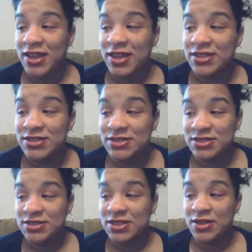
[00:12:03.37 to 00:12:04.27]

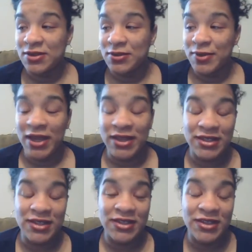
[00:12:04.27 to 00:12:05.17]
And I can
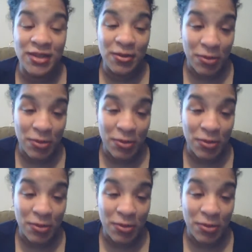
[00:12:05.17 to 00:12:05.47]
hear them.